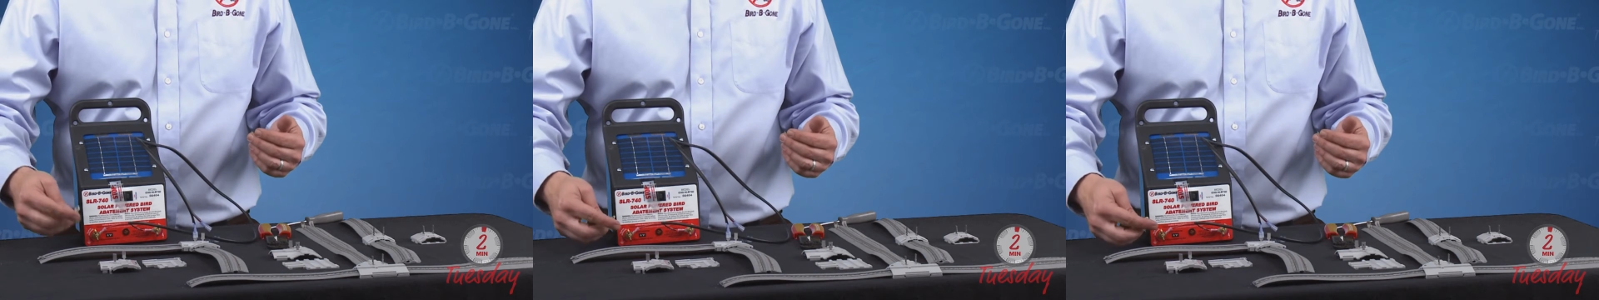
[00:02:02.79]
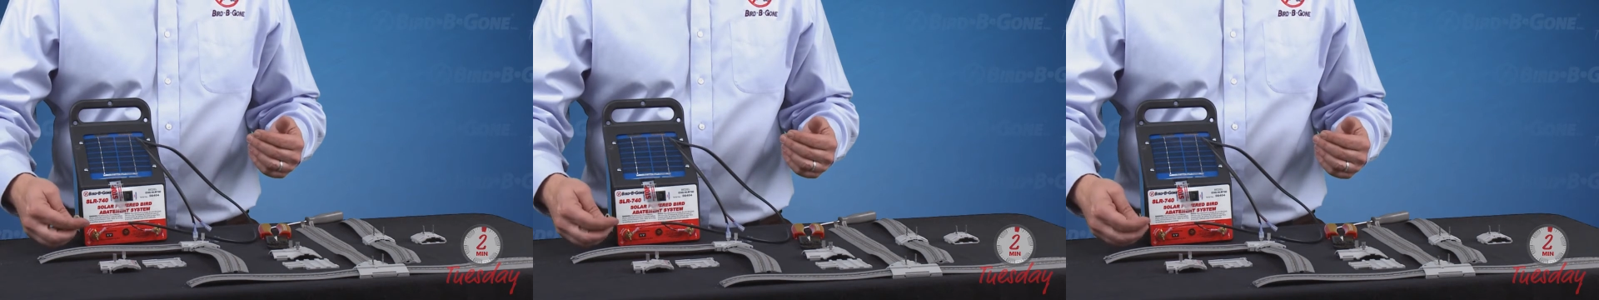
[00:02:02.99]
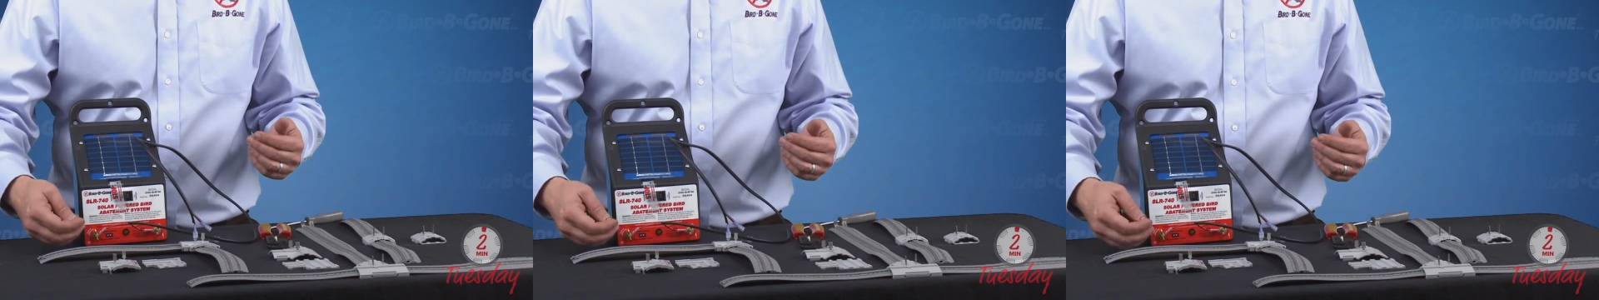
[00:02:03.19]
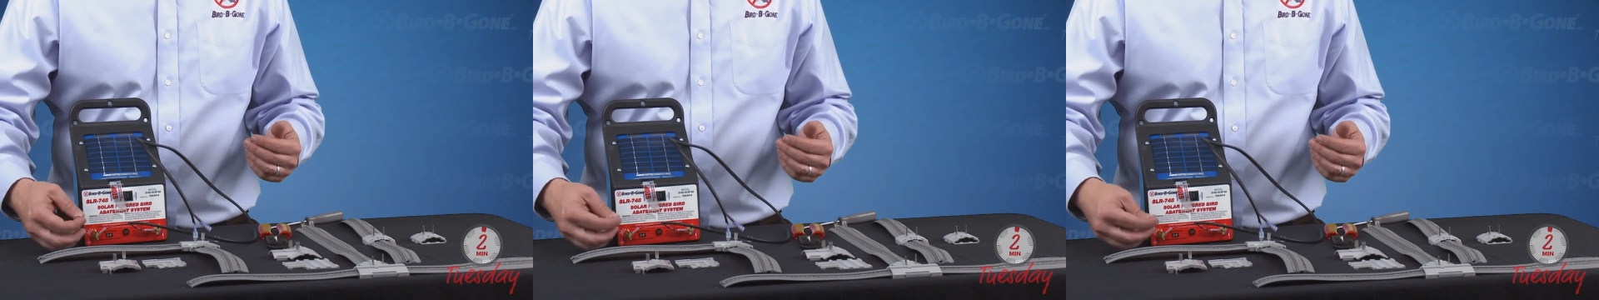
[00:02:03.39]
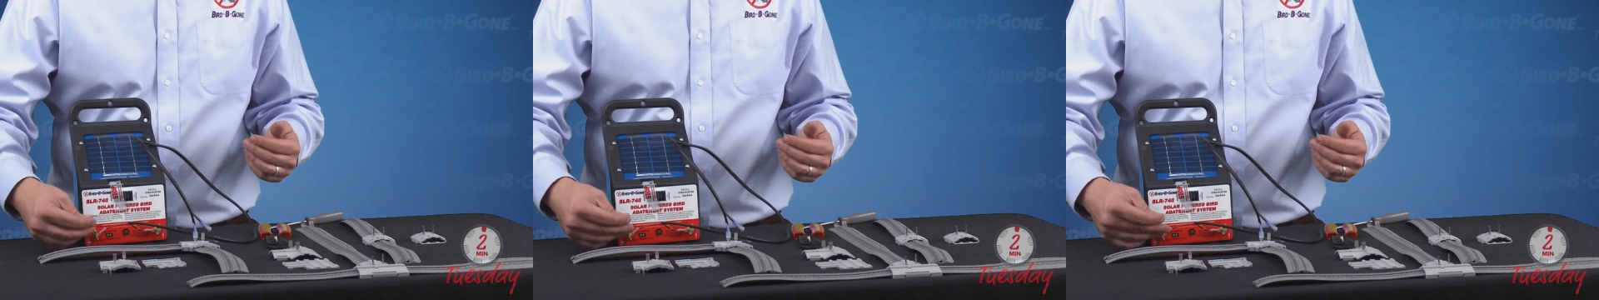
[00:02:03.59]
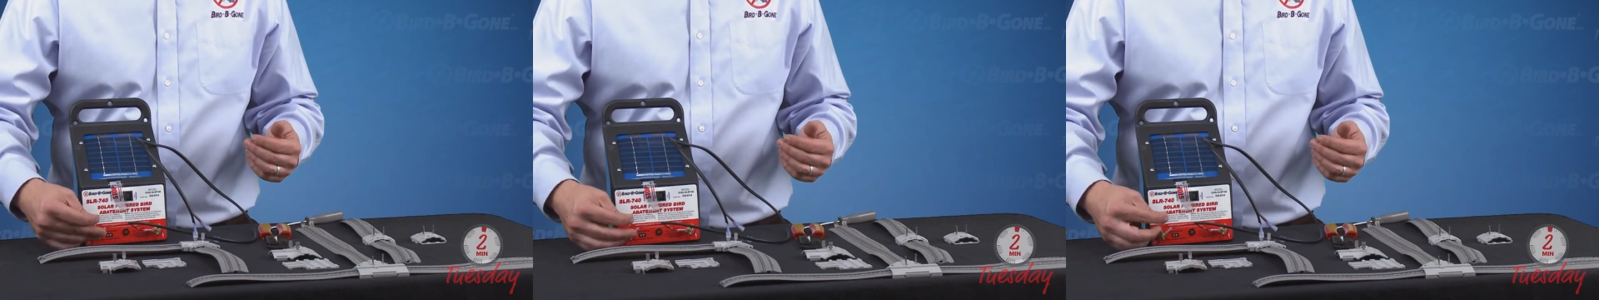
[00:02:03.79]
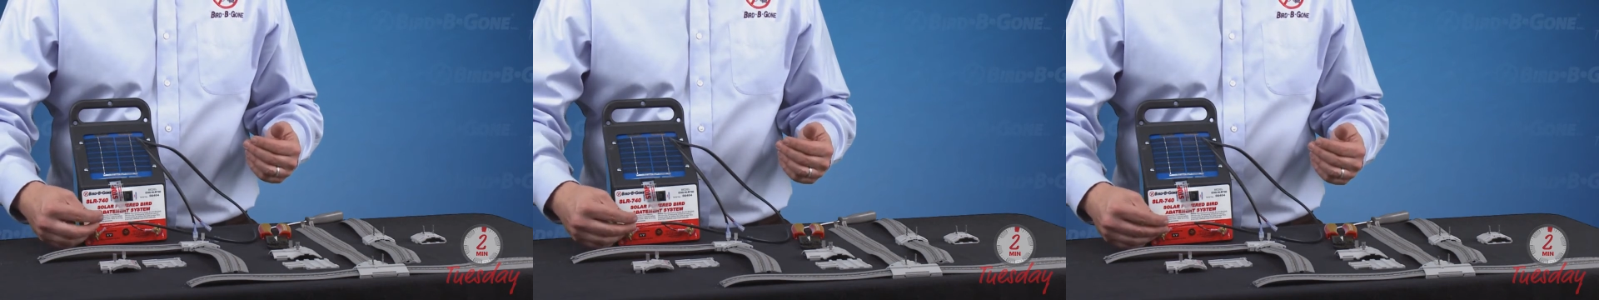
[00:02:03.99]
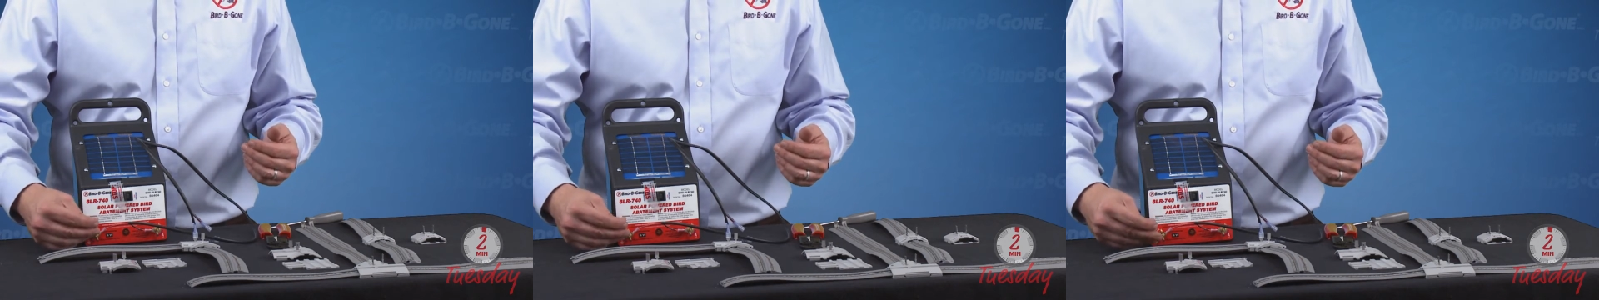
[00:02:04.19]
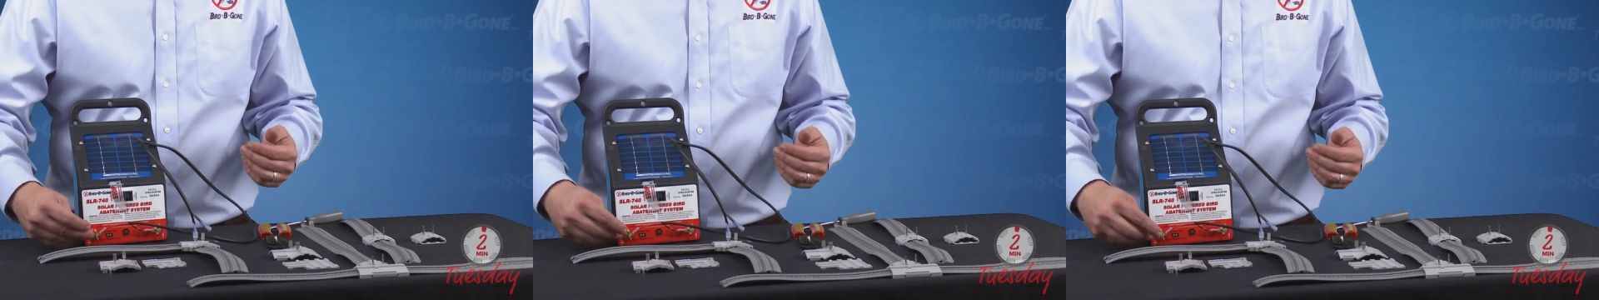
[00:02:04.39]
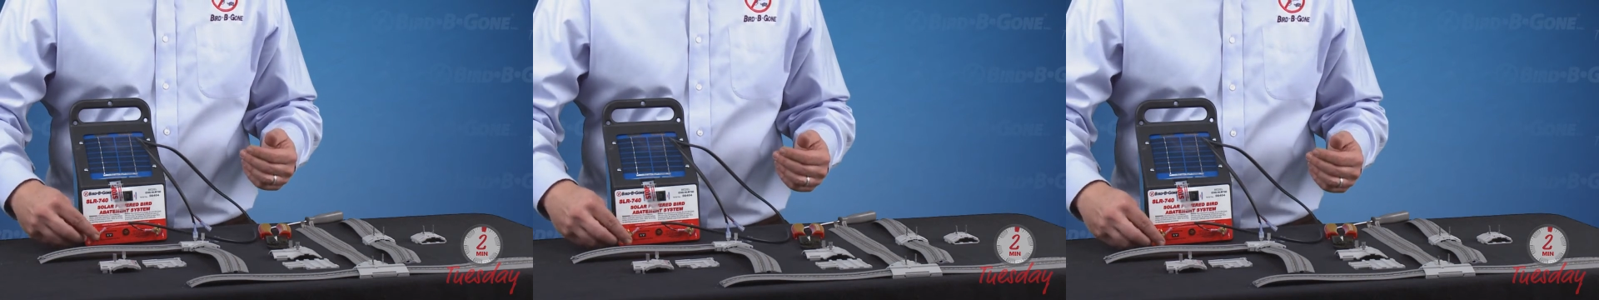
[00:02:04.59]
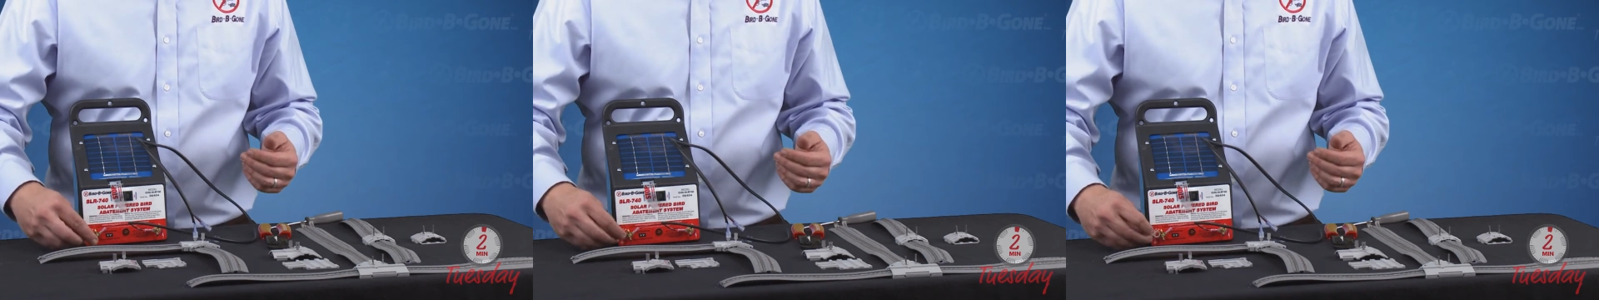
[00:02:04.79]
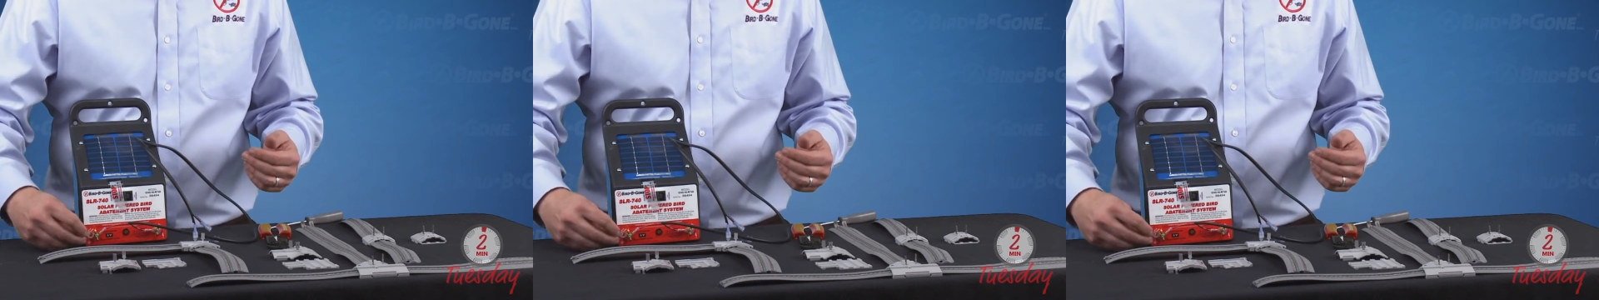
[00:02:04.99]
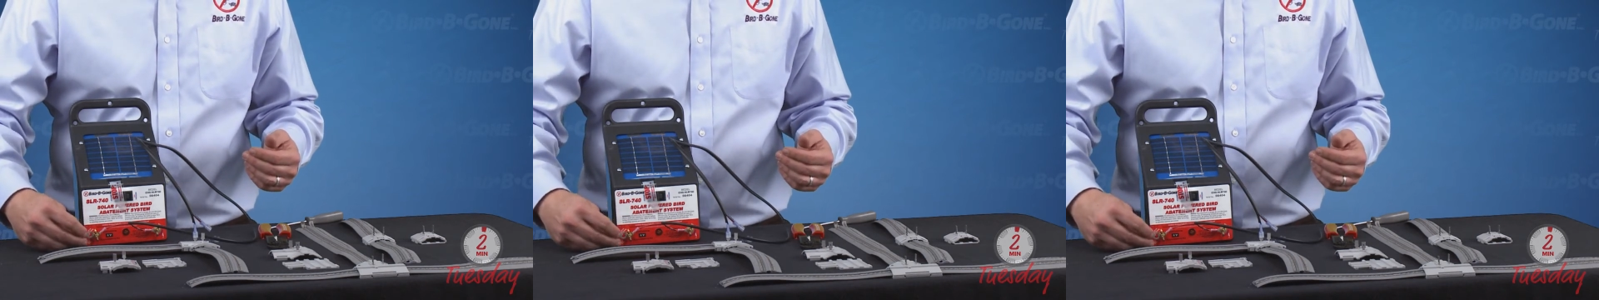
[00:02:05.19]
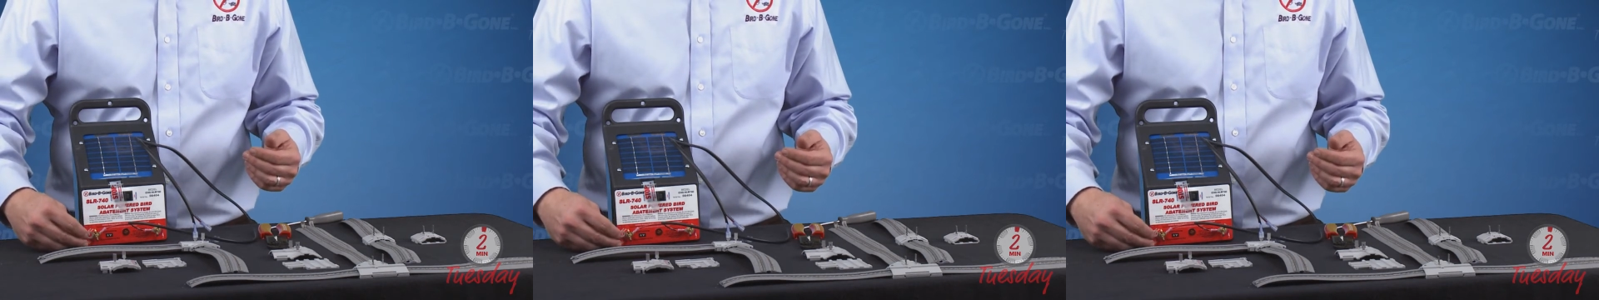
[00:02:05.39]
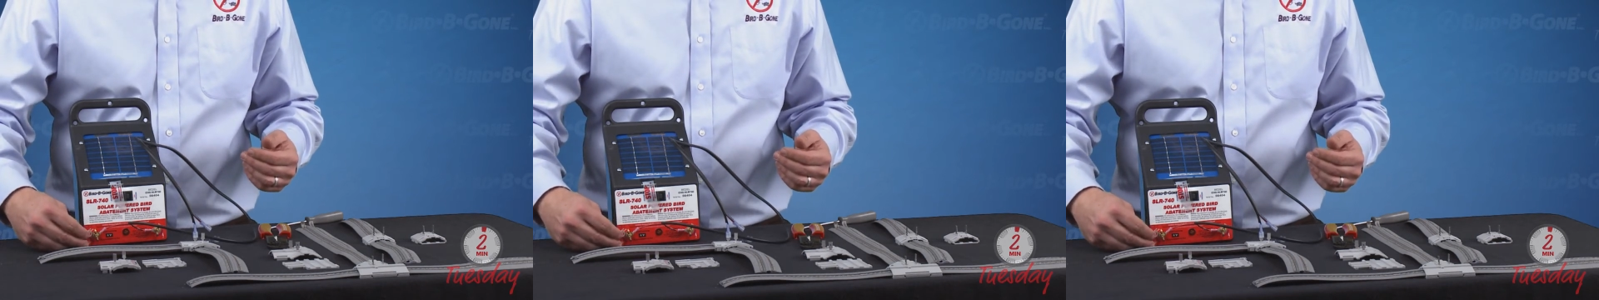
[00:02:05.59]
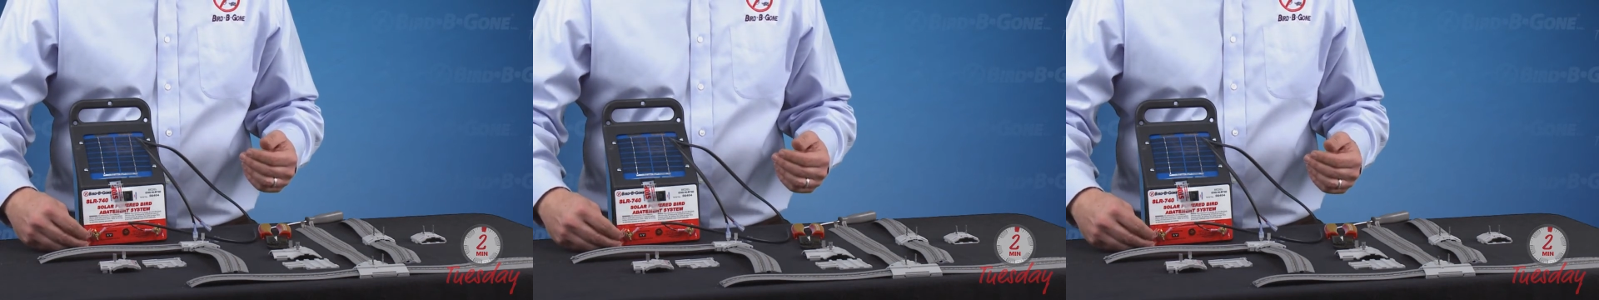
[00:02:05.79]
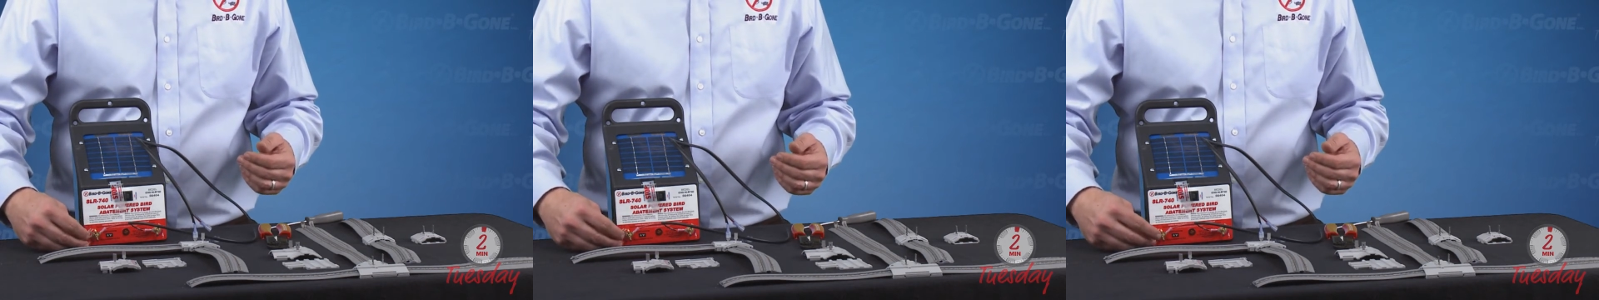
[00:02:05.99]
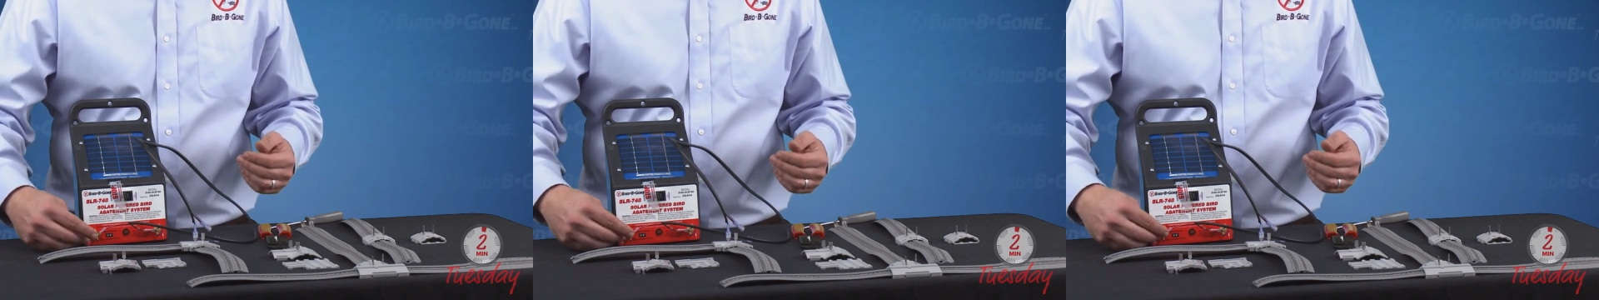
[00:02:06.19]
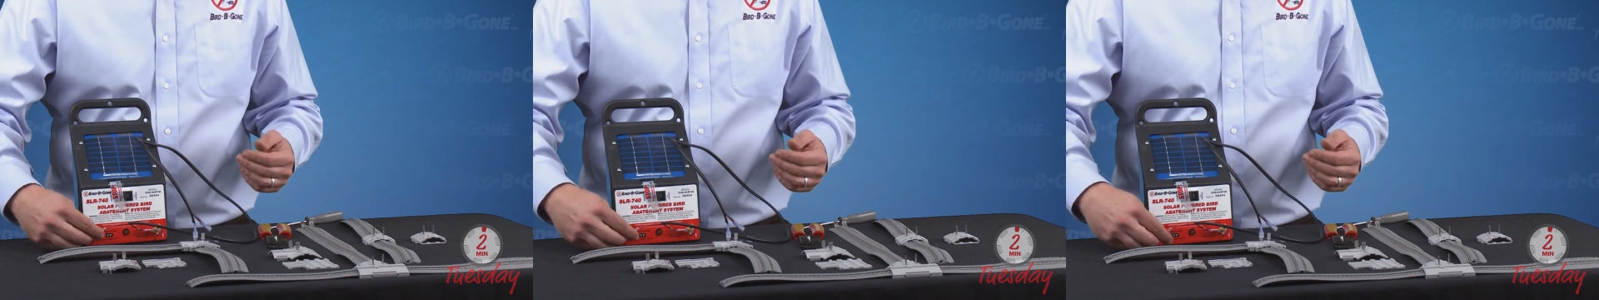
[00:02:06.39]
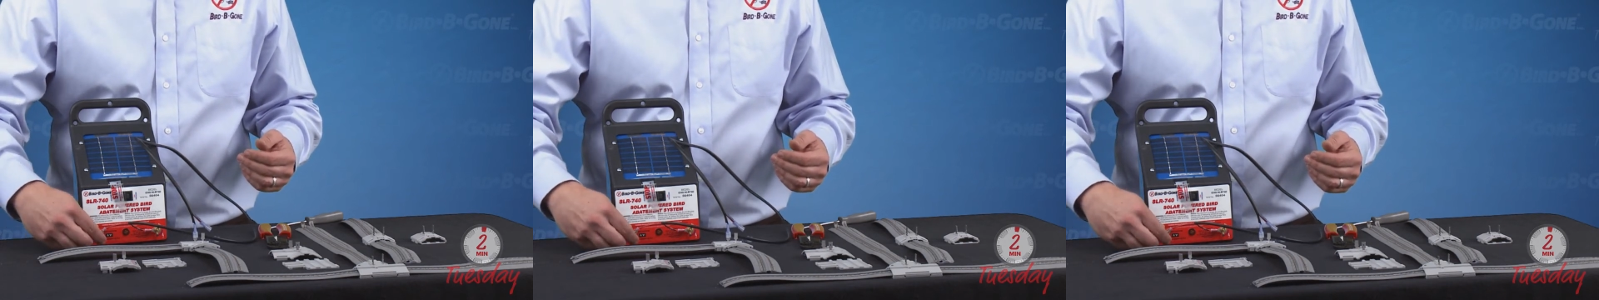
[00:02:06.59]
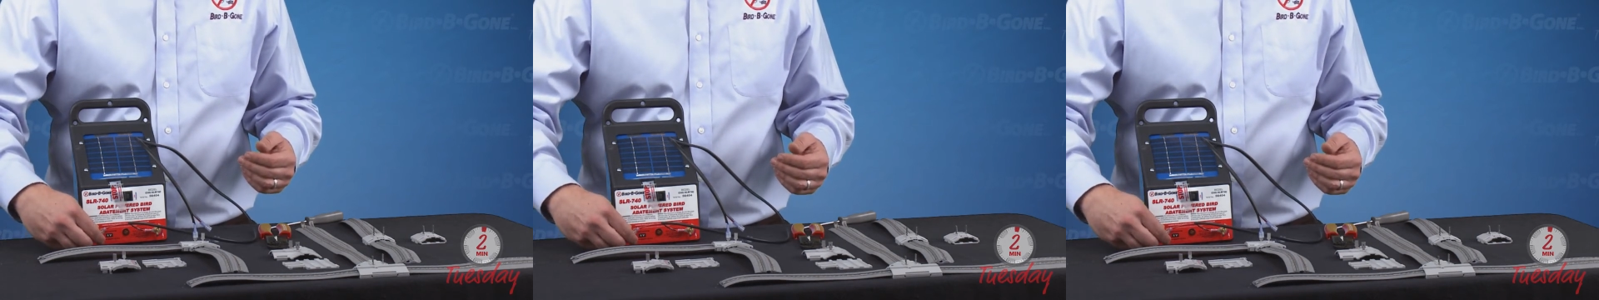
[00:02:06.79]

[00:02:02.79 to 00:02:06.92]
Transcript: No face is visible, so there are no lips to read.